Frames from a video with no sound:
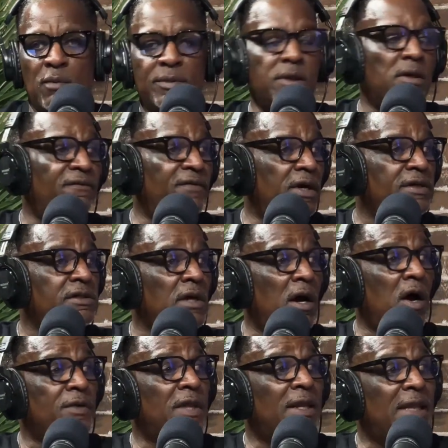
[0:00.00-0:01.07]
many of us
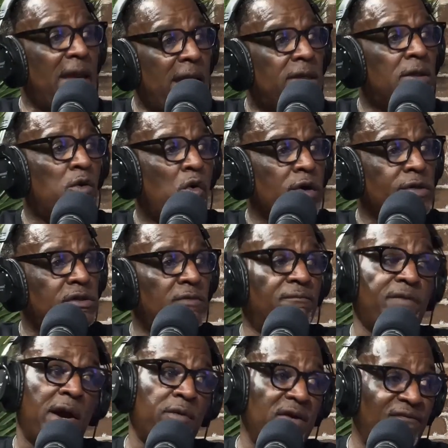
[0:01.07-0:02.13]
are the landlords?
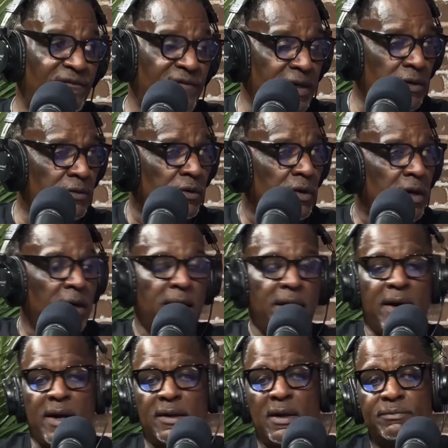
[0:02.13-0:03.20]
Very few.
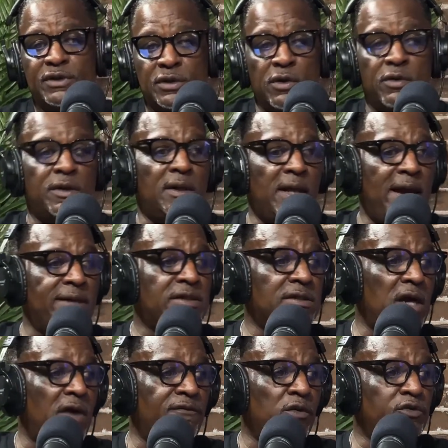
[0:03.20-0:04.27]
And I'm sure the last
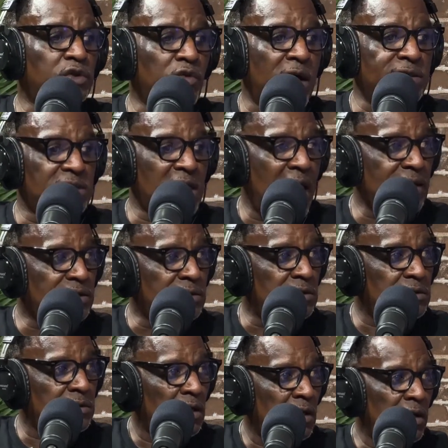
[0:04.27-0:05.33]
several
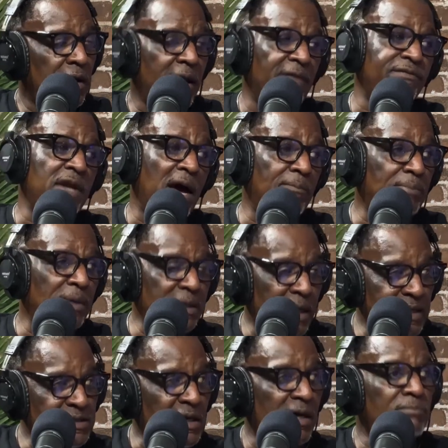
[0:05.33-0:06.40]
transactions have not been
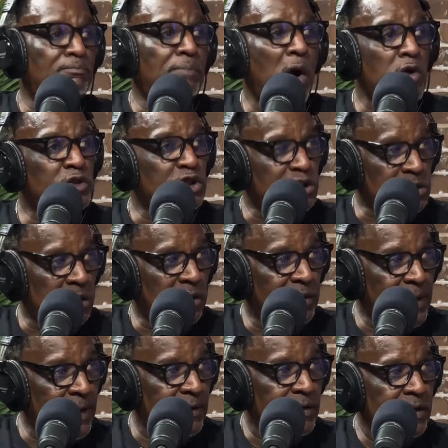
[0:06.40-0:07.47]
us in purchasing
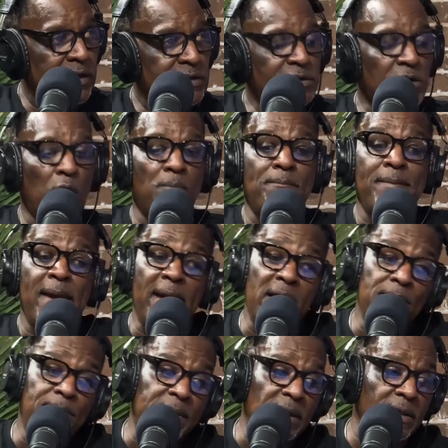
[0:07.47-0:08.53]
there. So
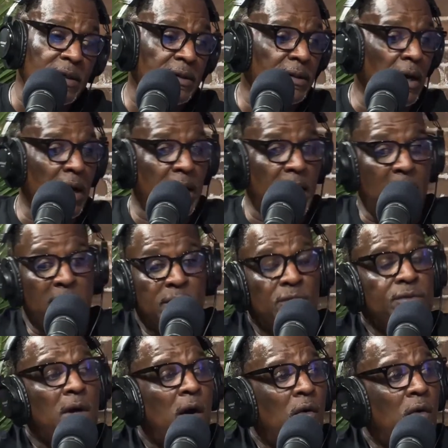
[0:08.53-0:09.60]
maybe, I
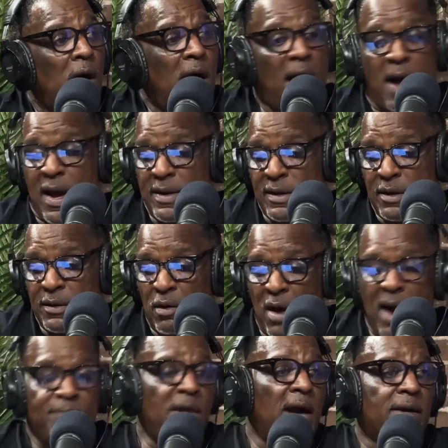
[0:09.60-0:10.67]
don't know.
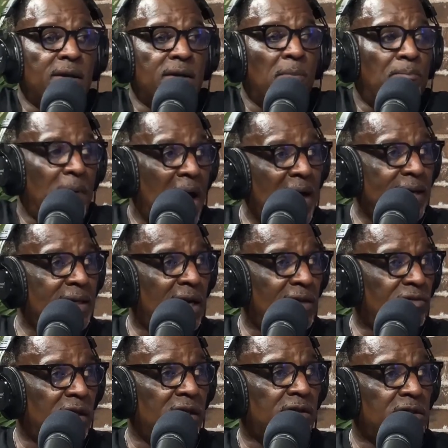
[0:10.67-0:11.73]
I'm not going to buy it. I
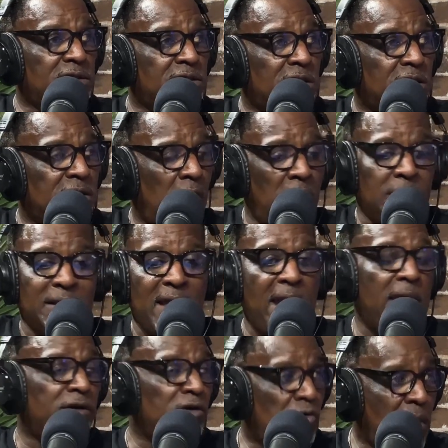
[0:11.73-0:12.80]
think this is a
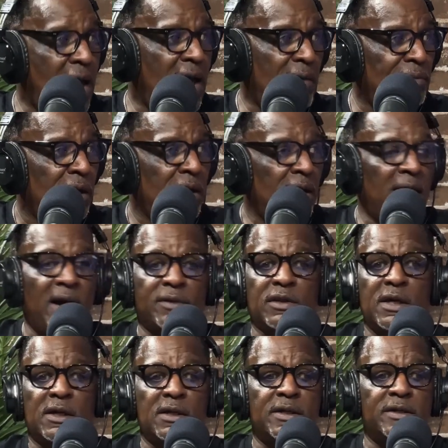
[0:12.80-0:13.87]
land grab. I
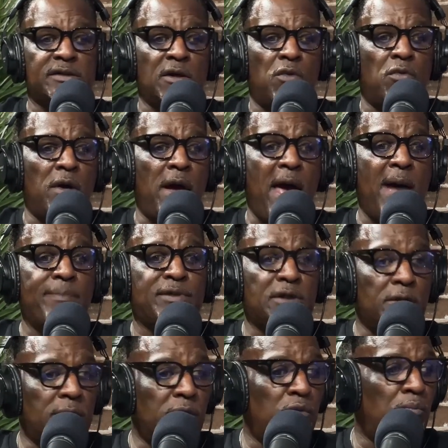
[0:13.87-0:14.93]
think it is an
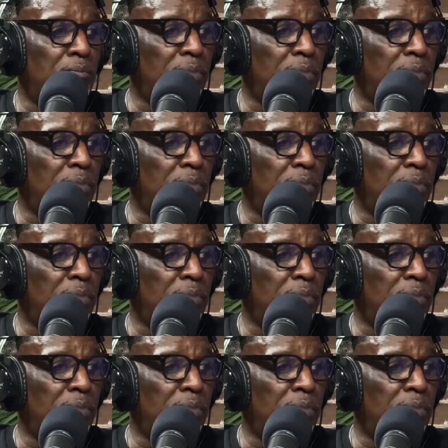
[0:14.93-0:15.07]
absolute